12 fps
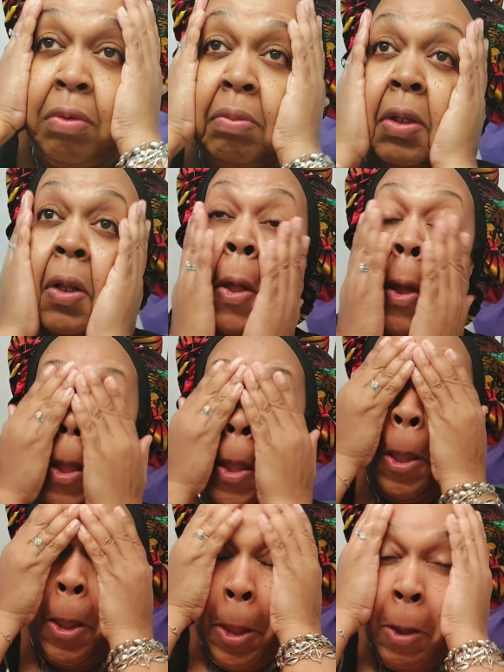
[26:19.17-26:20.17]
and
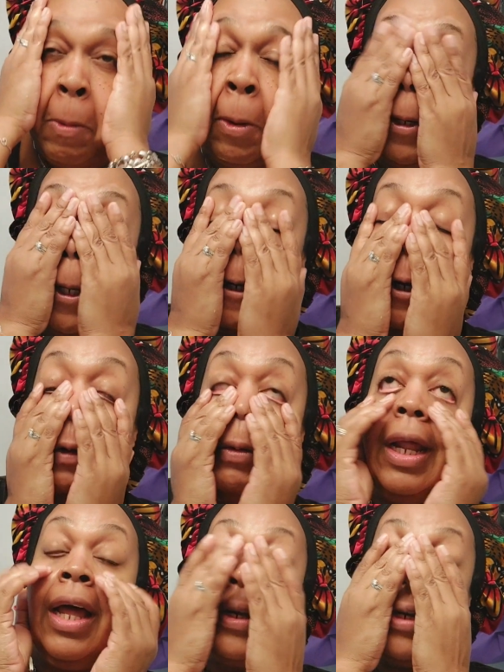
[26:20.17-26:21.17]
we can get on with
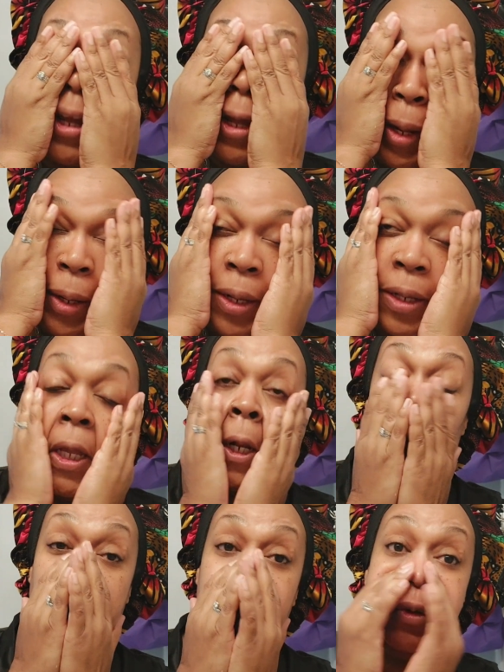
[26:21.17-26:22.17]
our day, because ain't
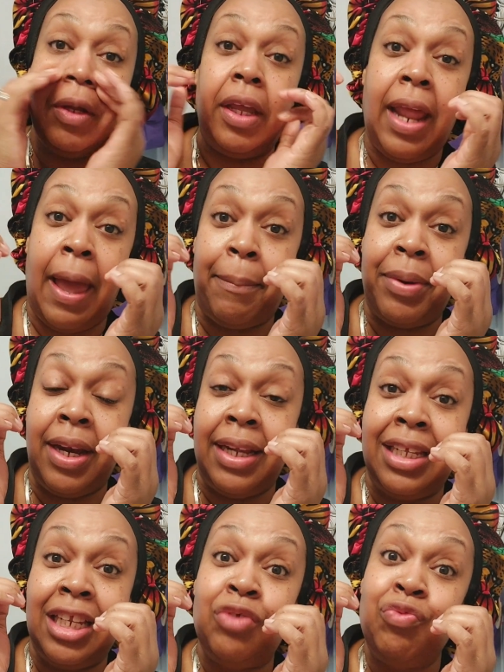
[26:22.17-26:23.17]
nothing going to get happening until
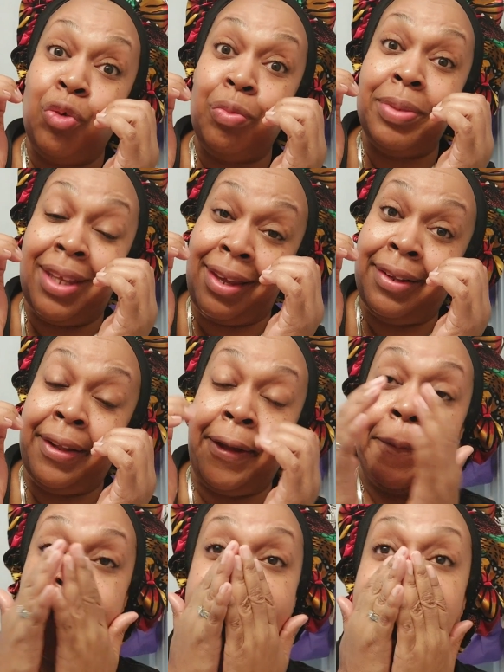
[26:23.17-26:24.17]
these rooms get clean.
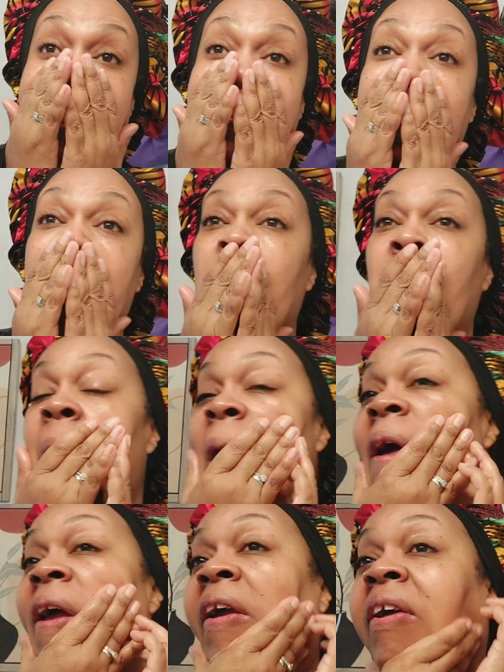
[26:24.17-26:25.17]

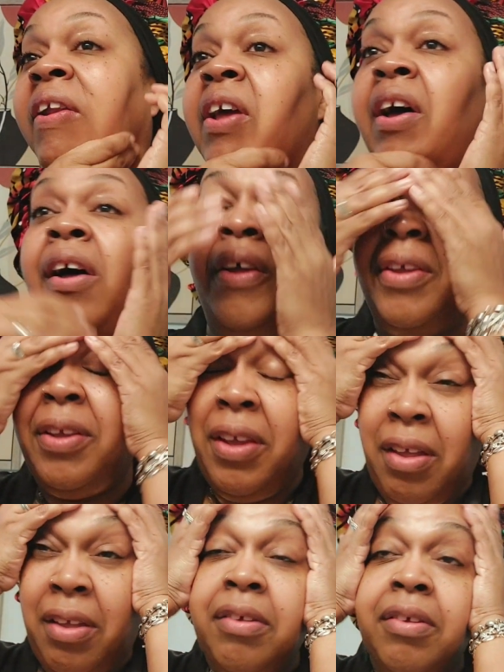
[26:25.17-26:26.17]
And, yeah,
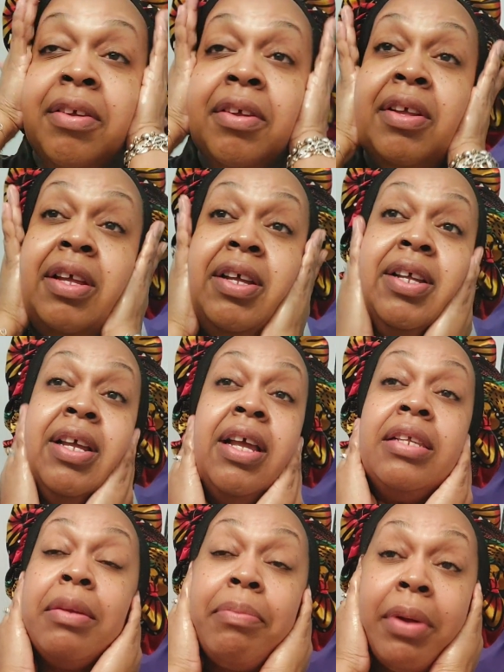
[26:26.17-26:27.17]
that's
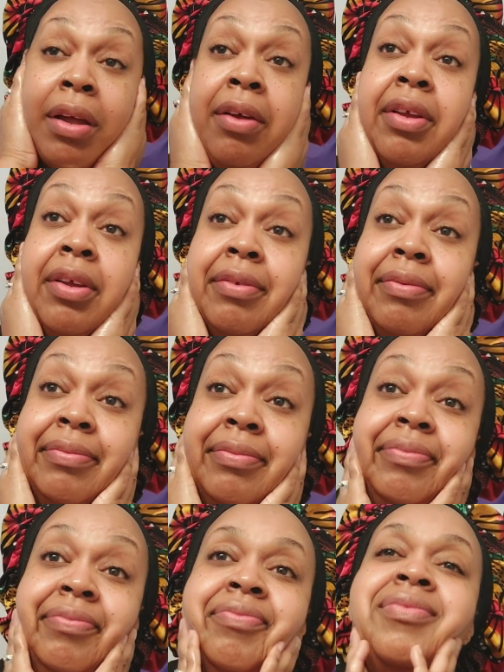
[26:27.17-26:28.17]
about it.
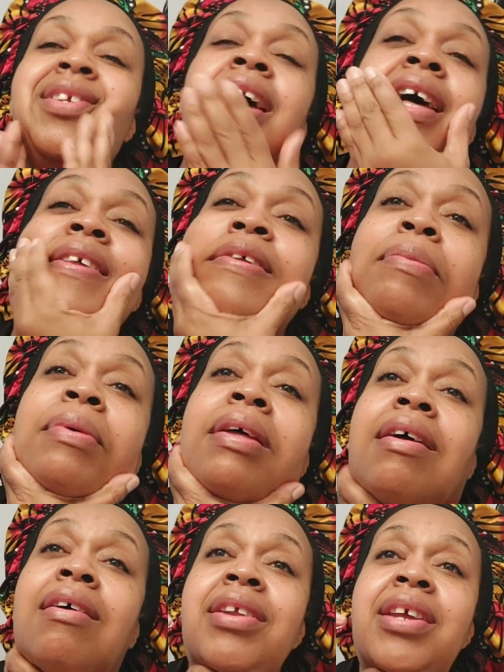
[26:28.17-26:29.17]
That's
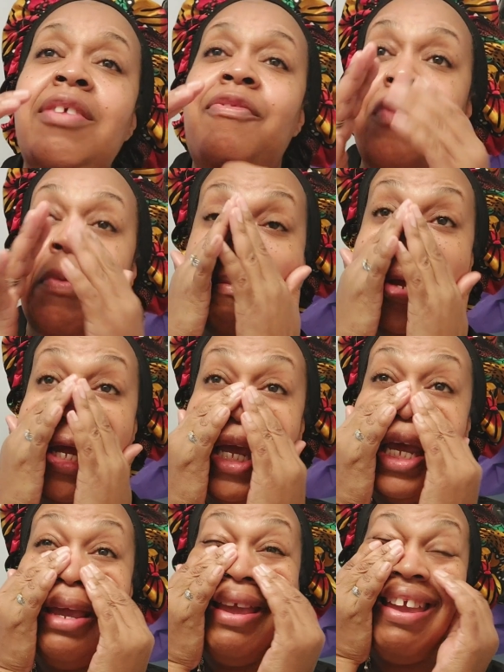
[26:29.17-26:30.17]
about it for
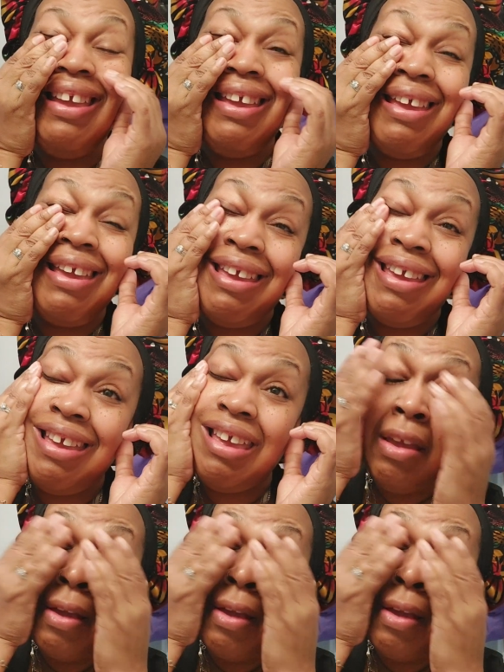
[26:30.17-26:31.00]
me.